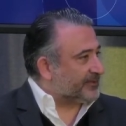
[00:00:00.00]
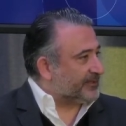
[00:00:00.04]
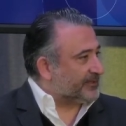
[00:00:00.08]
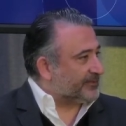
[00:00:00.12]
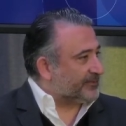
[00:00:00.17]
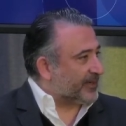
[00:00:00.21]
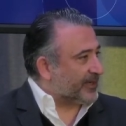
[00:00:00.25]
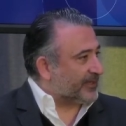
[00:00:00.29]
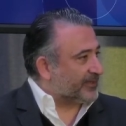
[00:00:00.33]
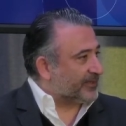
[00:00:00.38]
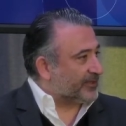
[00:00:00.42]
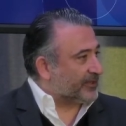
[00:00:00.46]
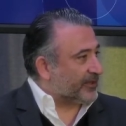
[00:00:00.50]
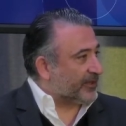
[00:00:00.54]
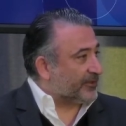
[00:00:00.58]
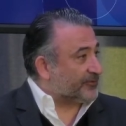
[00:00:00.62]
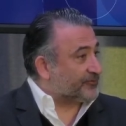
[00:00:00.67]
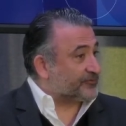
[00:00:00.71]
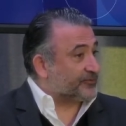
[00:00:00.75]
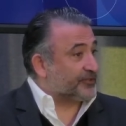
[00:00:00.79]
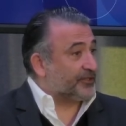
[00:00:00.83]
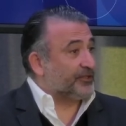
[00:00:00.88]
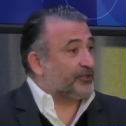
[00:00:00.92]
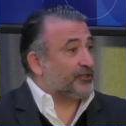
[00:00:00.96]
around the
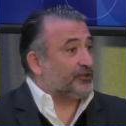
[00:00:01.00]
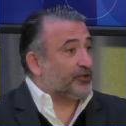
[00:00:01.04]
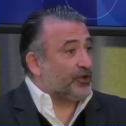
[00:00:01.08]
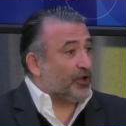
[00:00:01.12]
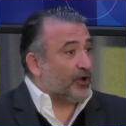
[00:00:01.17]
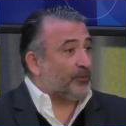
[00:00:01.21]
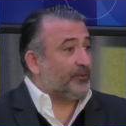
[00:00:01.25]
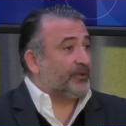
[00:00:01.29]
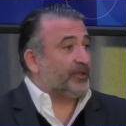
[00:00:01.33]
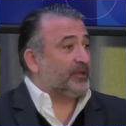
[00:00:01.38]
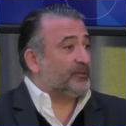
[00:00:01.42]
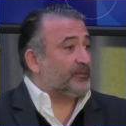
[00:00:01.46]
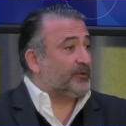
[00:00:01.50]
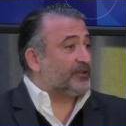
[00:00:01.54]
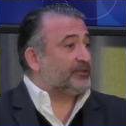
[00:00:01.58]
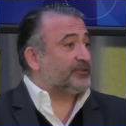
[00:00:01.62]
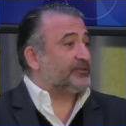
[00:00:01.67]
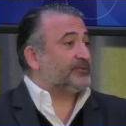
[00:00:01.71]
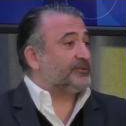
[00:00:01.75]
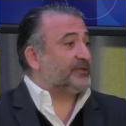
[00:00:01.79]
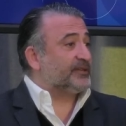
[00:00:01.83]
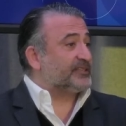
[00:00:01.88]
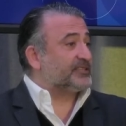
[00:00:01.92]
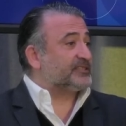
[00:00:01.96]
country, knowing what
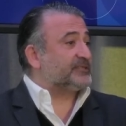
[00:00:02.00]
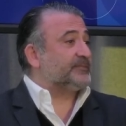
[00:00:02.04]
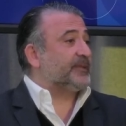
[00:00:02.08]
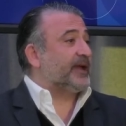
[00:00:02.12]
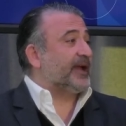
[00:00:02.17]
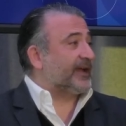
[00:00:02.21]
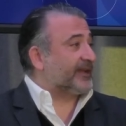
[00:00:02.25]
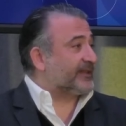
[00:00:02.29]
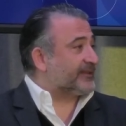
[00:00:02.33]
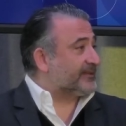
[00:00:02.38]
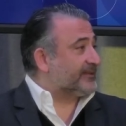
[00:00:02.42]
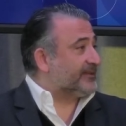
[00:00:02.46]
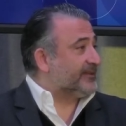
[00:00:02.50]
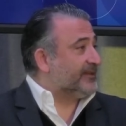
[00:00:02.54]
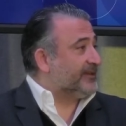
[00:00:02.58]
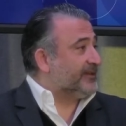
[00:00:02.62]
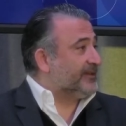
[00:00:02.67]
to expect.